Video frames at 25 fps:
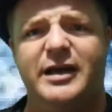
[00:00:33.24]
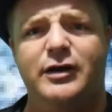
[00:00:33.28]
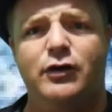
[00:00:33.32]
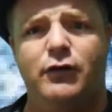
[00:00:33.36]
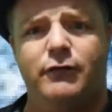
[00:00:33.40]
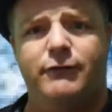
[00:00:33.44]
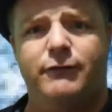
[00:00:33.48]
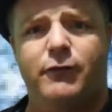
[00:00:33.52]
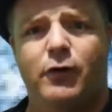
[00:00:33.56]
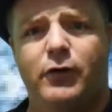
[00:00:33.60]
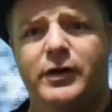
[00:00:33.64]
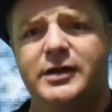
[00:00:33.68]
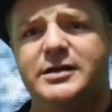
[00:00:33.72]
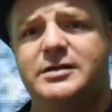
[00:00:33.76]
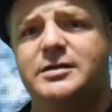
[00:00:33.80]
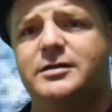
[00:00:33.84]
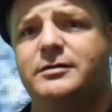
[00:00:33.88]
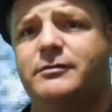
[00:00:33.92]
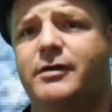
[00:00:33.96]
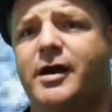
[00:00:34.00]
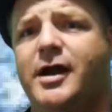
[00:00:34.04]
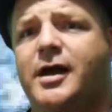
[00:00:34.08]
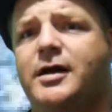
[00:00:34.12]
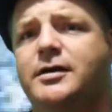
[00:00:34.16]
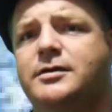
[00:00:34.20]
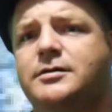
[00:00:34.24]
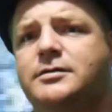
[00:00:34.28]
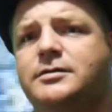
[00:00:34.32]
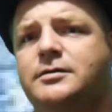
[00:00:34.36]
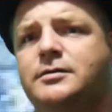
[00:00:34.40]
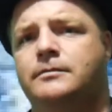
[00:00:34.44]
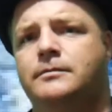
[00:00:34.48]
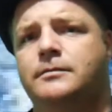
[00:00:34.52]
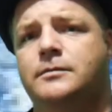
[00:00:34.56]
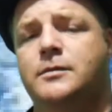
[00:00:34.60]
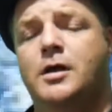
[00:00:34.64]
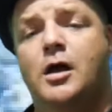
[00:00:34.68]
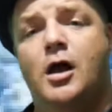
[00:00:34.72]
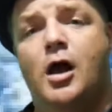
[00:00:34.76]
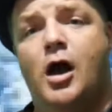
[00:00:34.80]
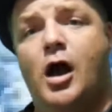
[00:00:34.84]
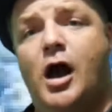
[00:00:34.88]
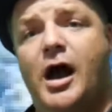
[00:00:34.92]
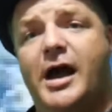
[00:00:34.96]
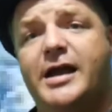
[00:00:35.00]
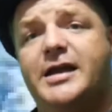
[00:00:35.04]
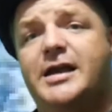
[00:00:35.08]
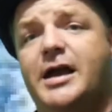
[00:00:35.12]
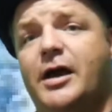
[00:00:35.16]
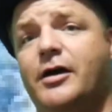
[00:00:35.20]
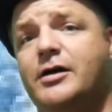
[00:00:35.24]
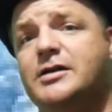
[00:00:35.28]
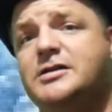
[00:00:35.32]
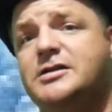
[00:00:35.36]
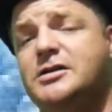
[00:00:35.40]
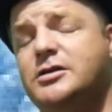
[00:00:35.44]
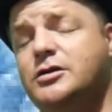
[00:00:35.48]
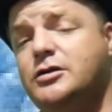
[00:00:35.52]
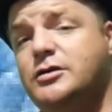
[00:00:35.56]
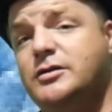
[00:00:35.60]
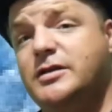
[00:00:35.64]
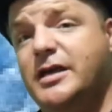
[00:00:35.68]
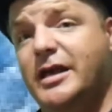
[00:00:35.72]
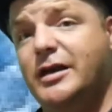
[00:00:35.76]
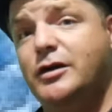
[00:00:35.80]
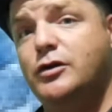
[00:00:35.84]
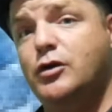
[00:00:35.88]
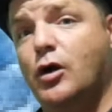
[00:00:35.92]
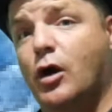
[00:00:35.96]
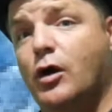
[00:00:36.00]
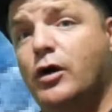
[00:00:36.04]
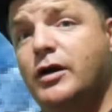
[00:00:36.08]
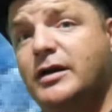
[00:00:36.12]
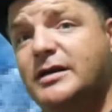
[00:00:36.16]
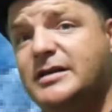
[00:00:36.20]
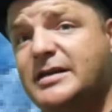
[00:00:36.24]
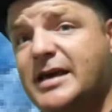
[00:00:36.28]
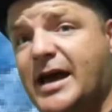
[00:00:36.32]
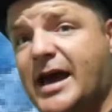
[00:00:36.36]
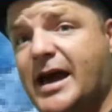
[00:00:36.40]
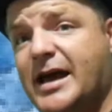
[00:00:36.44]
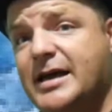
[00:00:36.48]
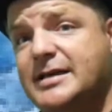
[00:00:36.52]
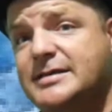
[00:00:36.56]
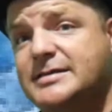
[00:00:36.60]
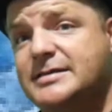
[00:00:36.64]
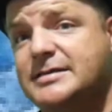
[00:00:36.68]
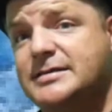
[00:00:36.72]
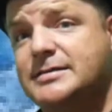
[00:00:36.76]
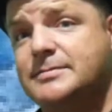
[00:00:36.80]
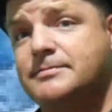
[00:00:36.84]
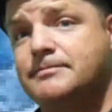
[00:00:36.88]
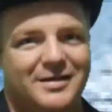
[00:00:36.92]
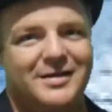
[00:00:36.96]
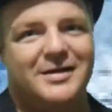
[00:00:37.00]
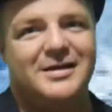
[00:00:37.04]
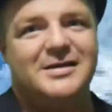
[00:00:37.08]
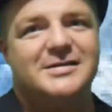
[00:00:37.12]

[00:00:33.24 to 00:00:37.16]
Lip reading: are they not falling to the ground? I guarantee you they're not gas.